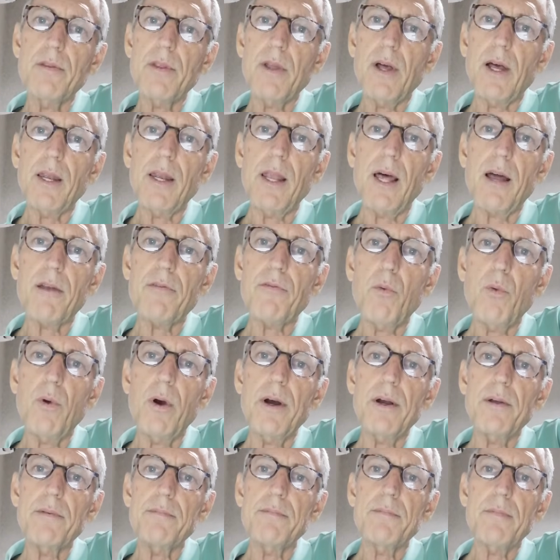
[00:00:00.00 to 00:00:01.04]
lot of
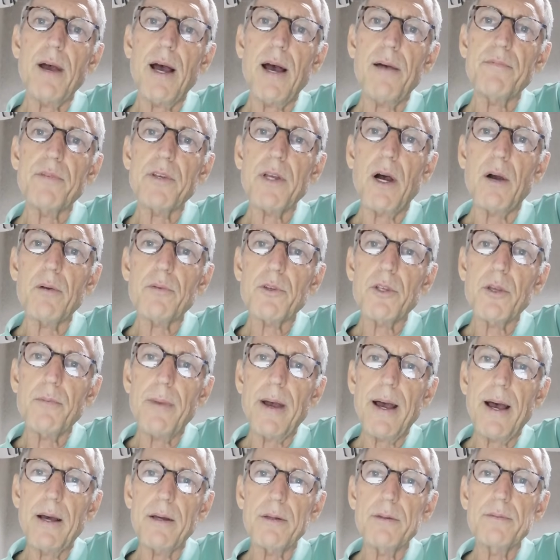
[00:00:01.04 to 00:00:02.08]
what I've talked
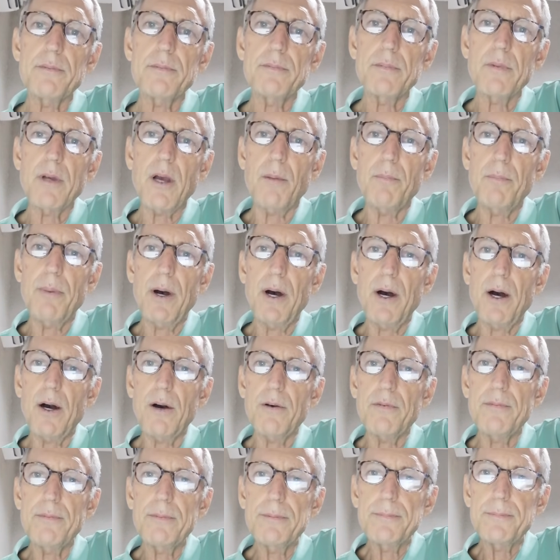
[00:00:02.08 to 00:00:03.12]
about
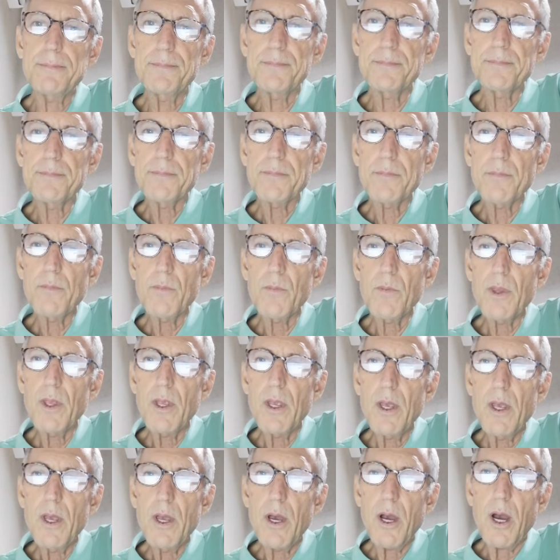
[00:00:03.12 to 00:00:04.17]
above,
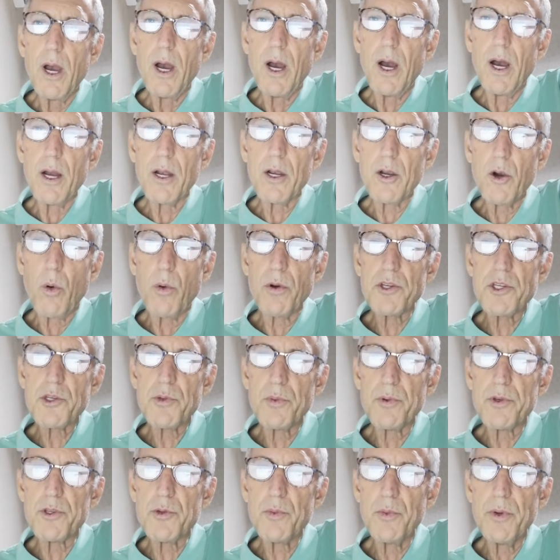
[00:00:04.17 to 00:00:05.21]
of course,
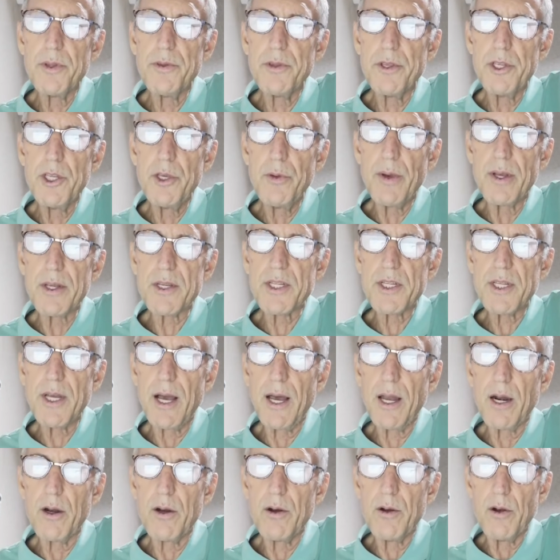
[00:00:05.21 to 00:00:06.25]
was when the US
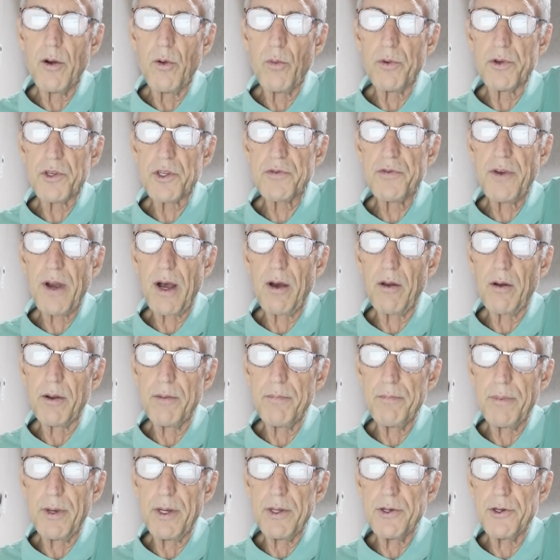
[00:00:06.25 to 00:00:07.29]
dollar was
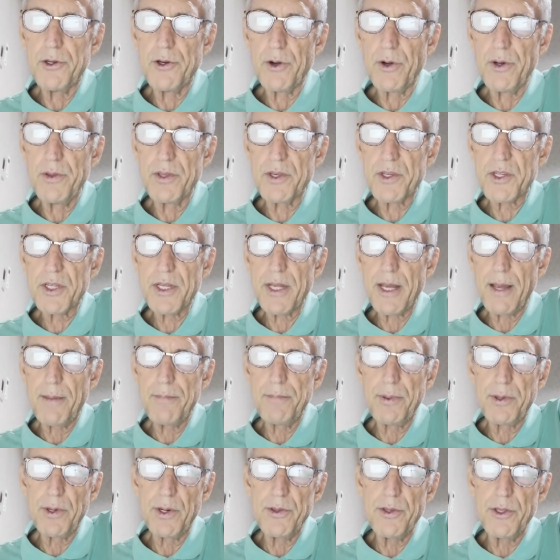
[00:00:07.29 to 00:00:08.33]
falling, but during this time
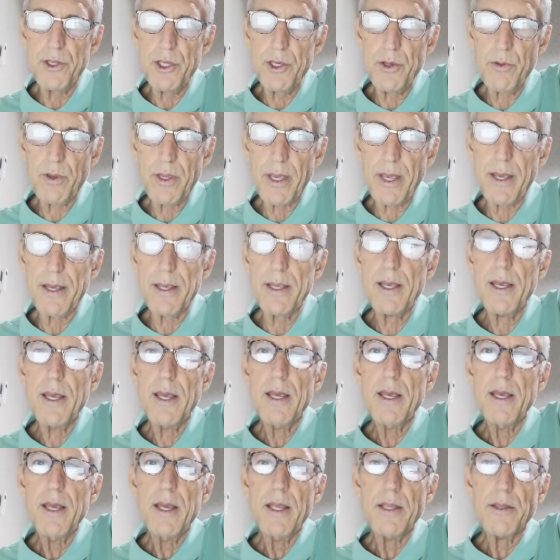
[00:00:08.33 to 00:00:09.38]
period, the UK,
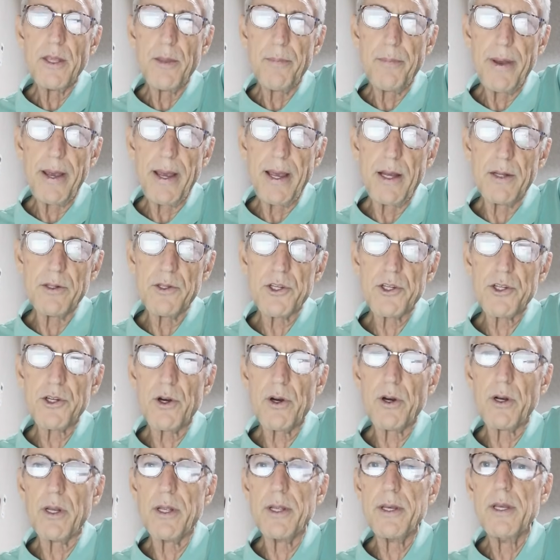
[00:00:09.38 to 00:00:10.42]
the pound
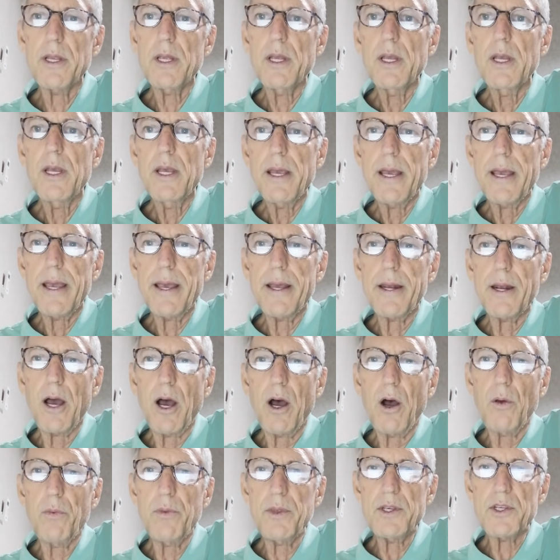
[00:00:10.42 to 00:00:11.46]
sterling, and
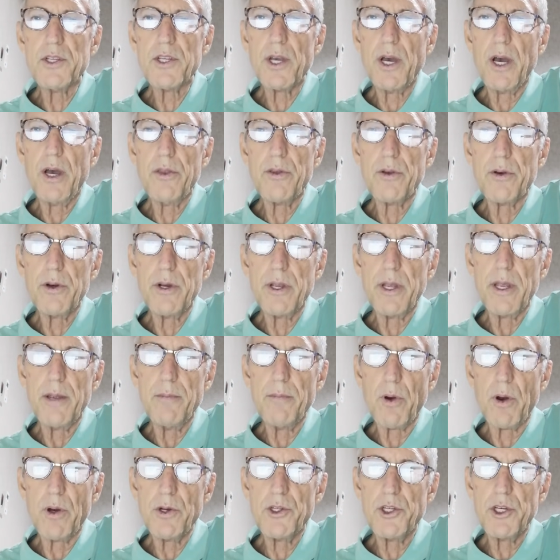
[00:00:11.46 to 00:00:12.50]
all these other
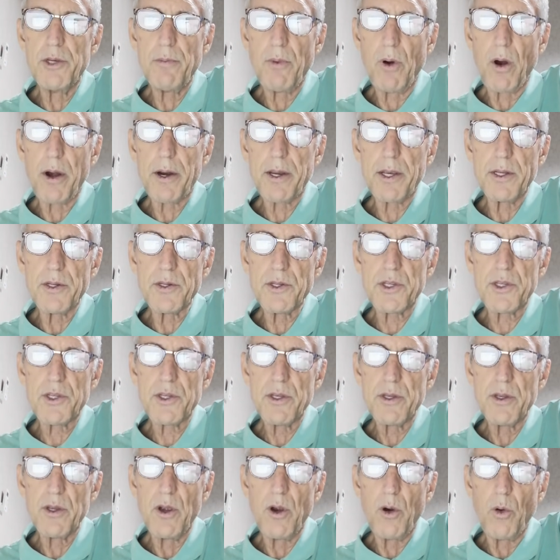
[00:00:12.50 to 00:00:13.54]
emerging markets
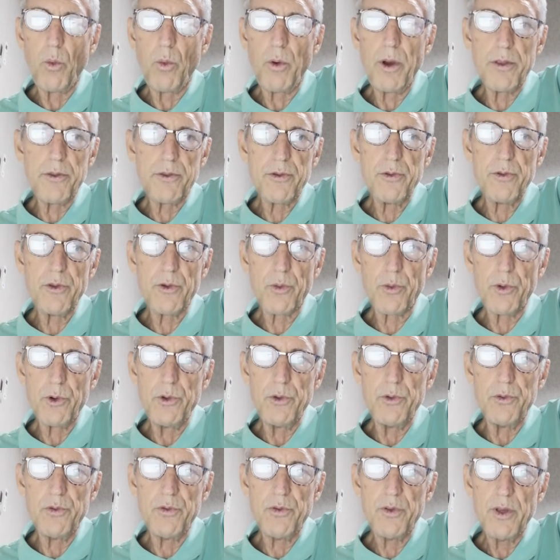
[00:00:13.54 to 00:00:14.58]
went through the
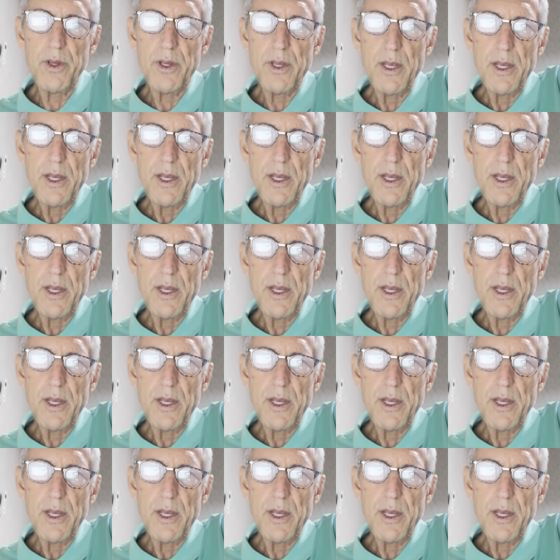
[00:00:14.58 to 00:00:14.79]
roof.